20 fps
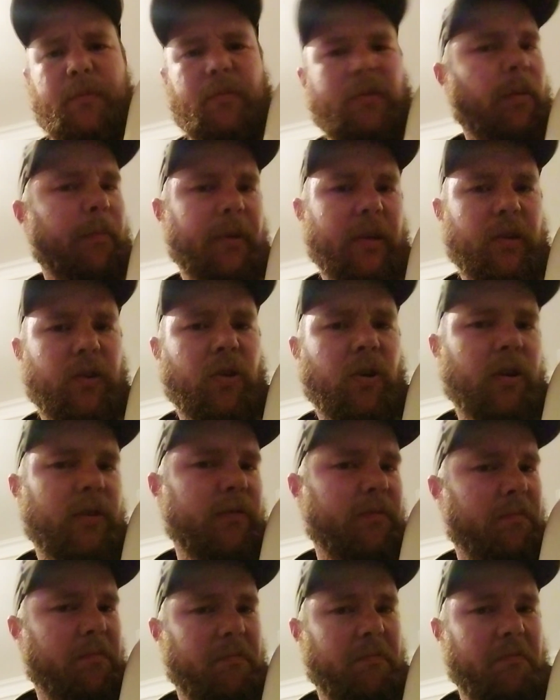I mean, not
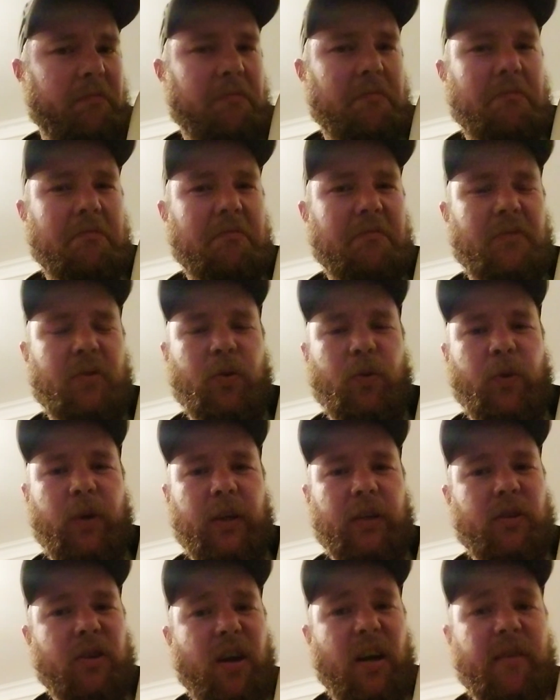
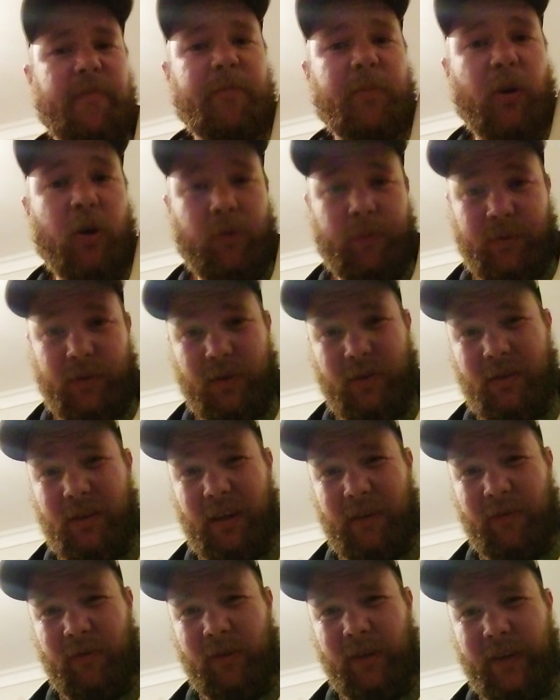doing dive bombs and
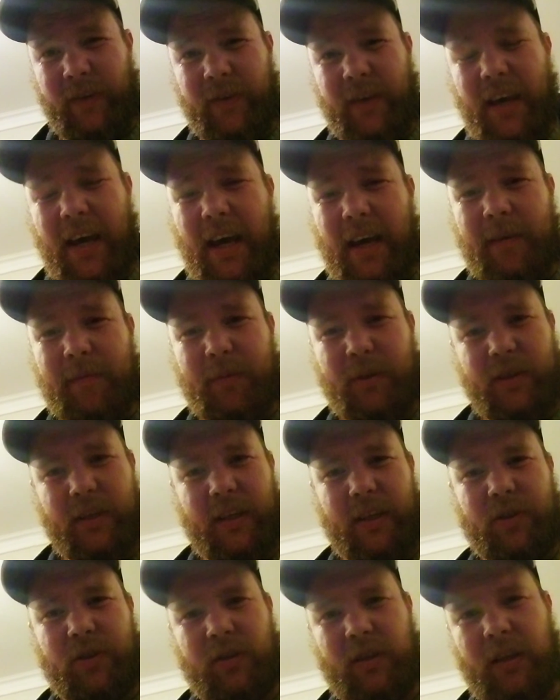stuff like that
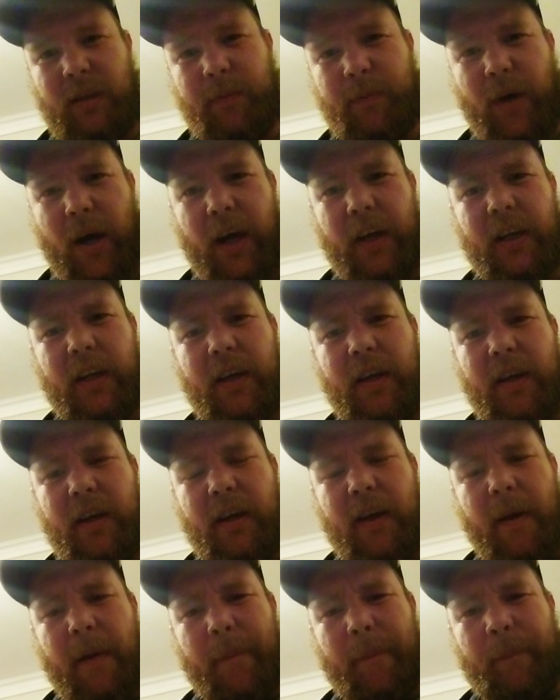potentially, but
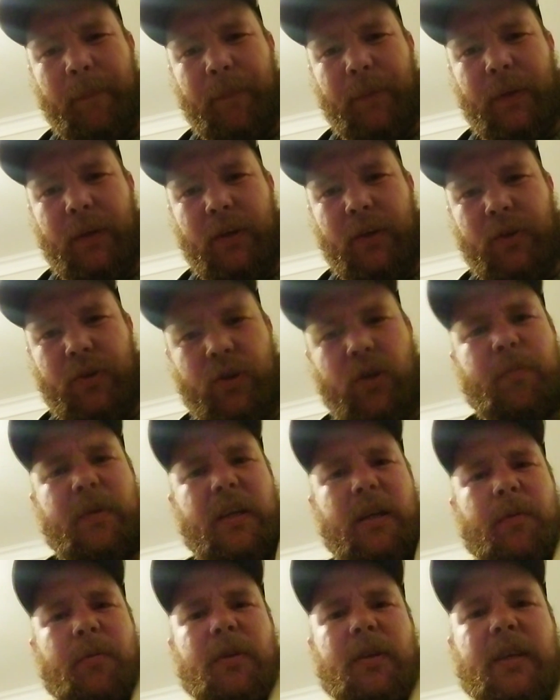you should
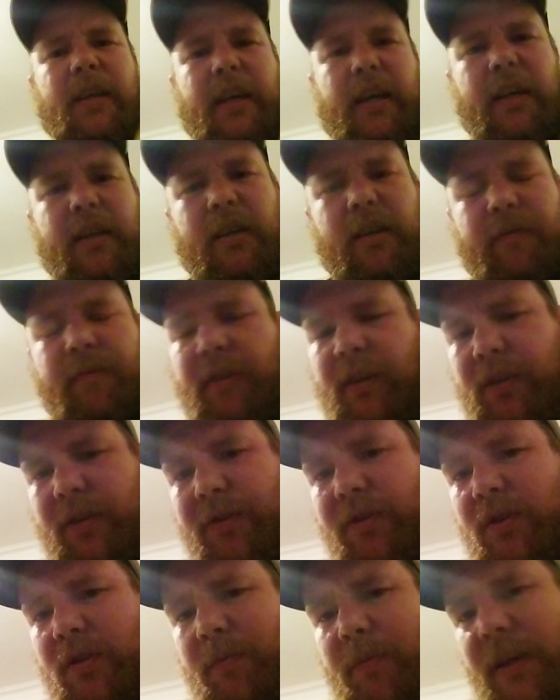be able to get a
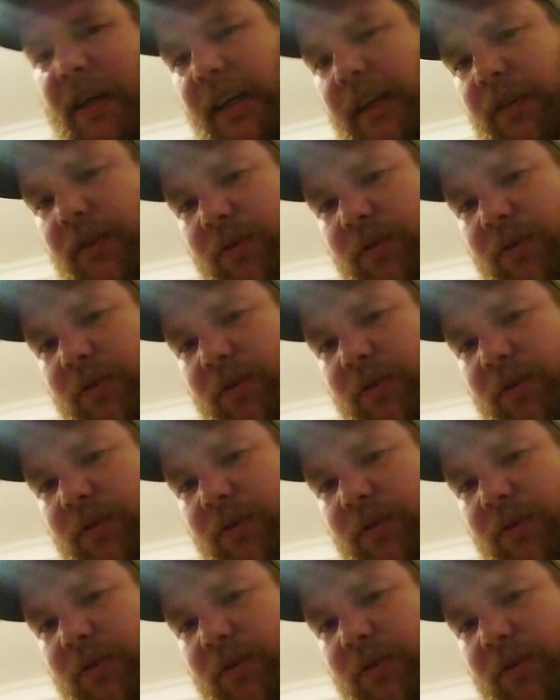vintage spec